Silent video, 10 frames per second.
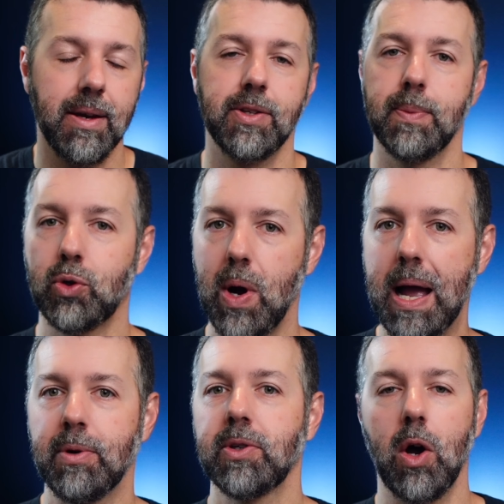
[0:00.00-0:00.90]
And
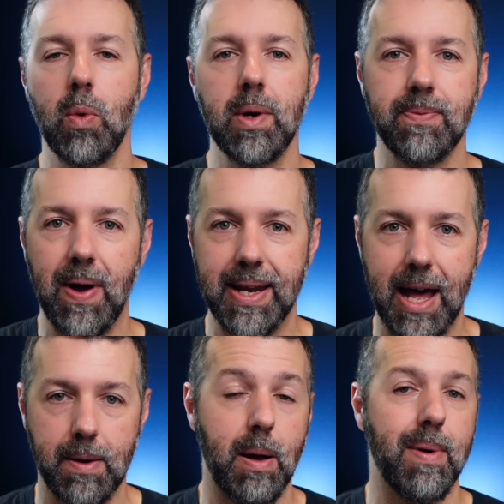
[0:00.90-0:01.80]
subscribers always find
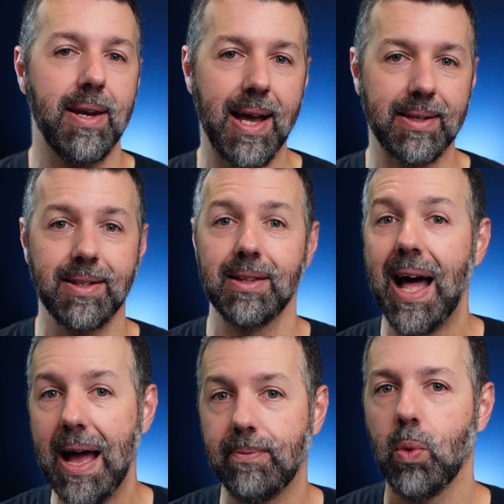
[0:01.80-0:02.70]
out about my next
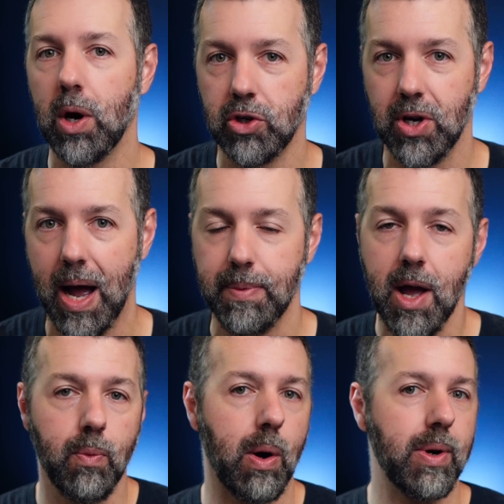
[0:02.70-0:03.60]
live workshop
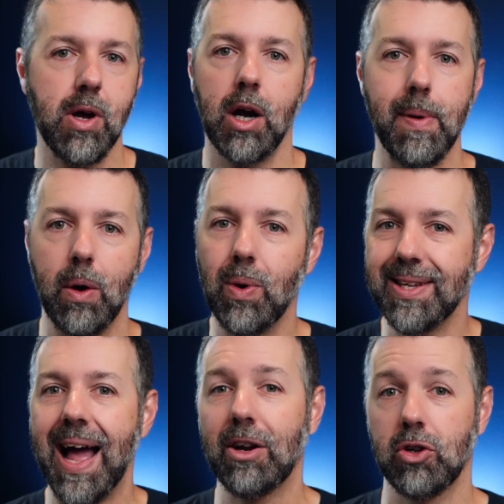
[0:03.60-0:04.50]
where we talk about
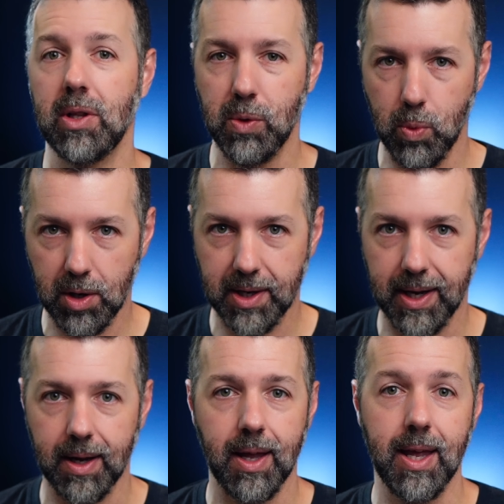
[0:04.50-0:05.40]
what's actually
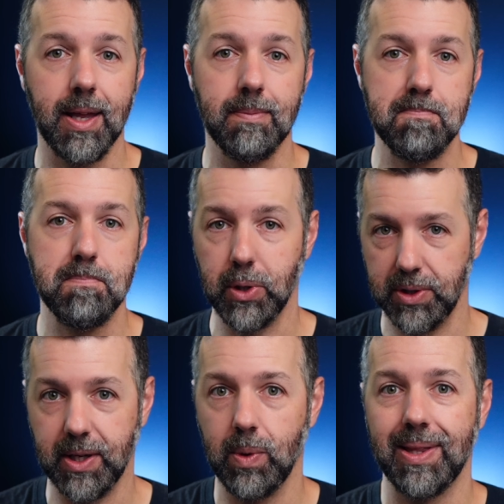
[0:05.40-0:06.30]
working in
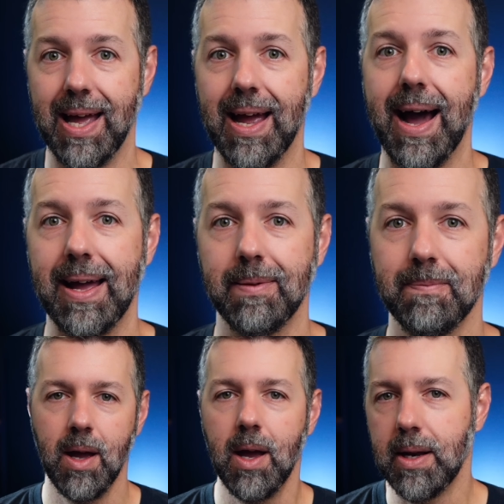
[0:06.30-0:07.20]
building with AI.
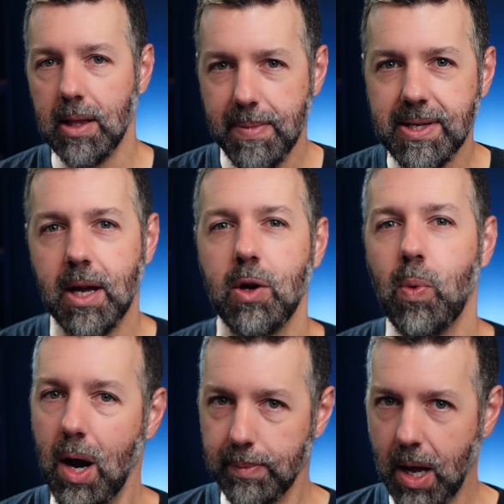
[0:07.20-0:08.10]
Now, let me tell
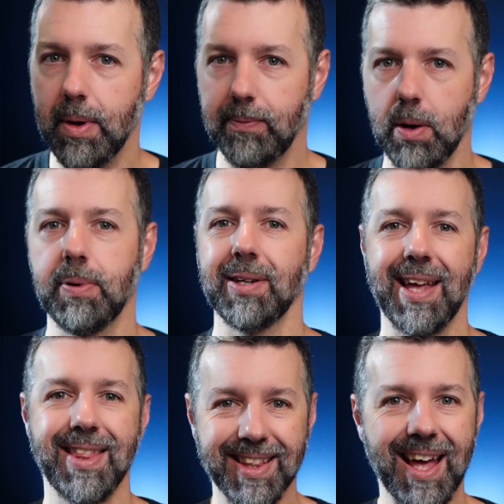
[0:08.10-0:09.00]
you where I'm coming from because
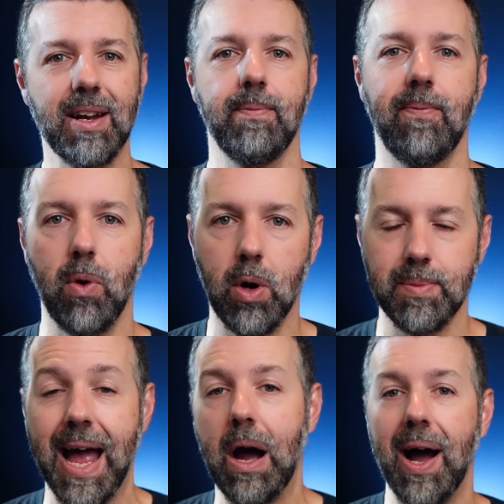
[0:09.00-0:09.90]
I think that
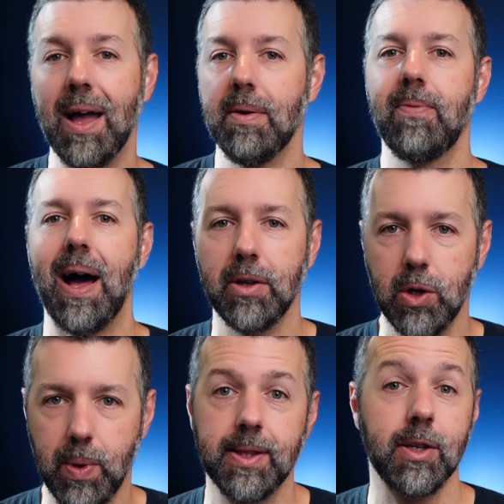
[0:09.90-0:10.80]
informs how I
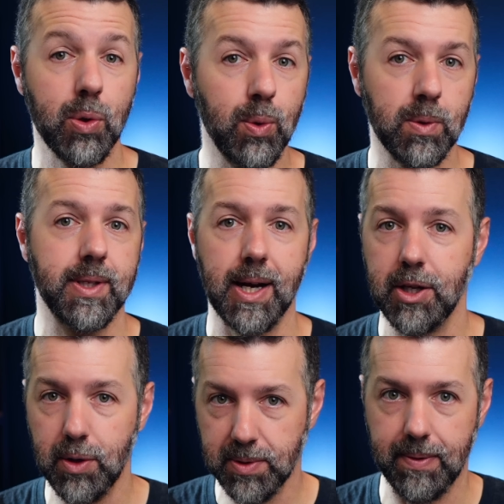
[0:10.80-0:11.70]
evaluate the tools that I
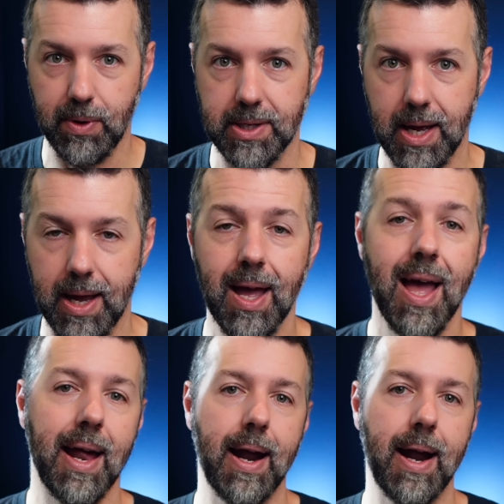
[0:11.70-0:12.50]
use every day.